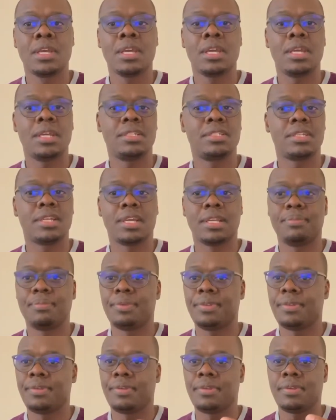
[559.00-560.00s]
it can
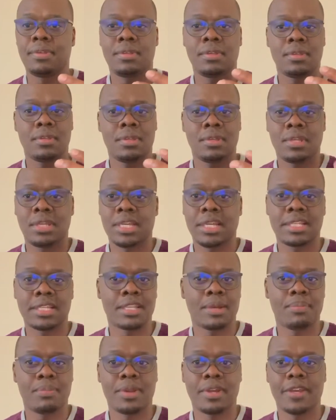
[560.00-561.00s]
be a
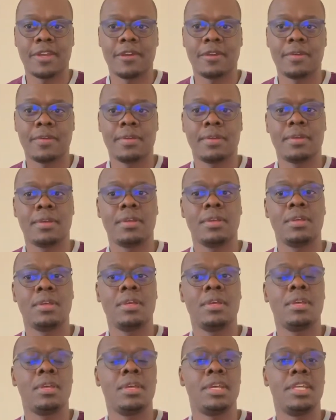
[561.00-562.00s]
supplier,
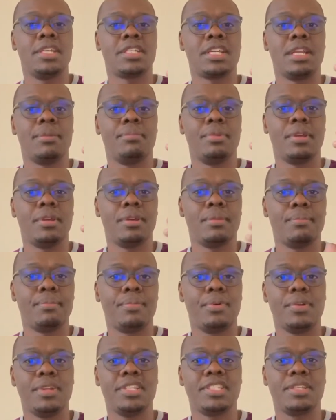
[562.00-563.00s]
it can be
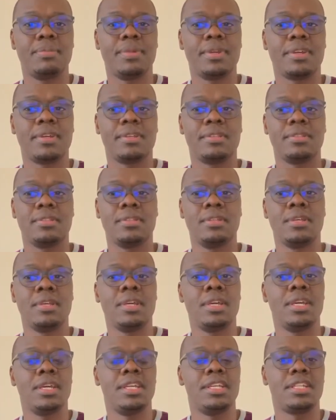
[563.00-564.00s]
policymakers,
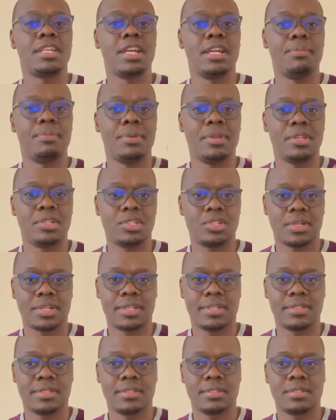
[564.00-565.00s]
it can be
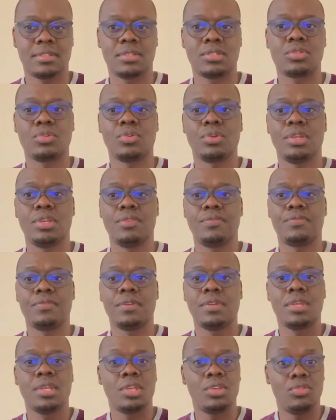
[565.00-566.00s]
insurance. So if
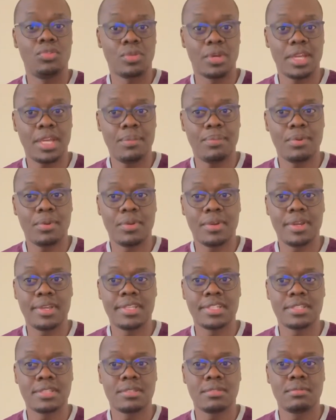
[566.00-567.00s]
your employer
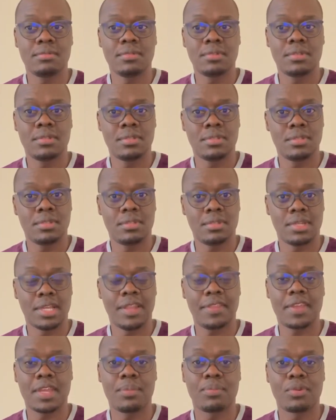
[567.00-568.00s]
is
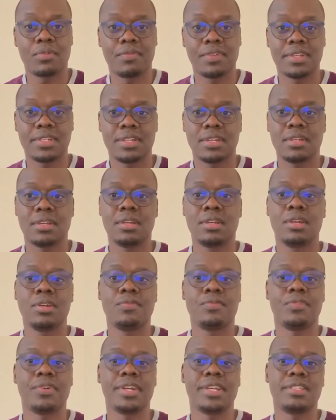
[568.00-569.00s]
healthcare provider,
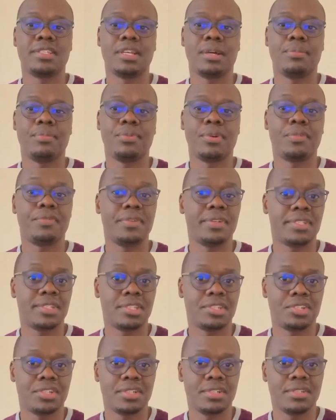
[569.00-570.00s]
for example, a
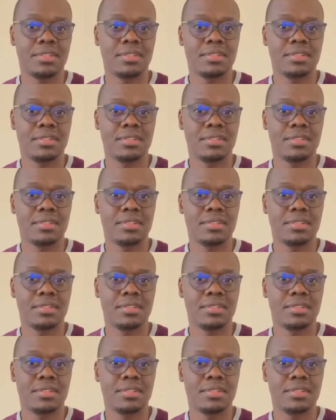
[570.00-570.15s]
physician,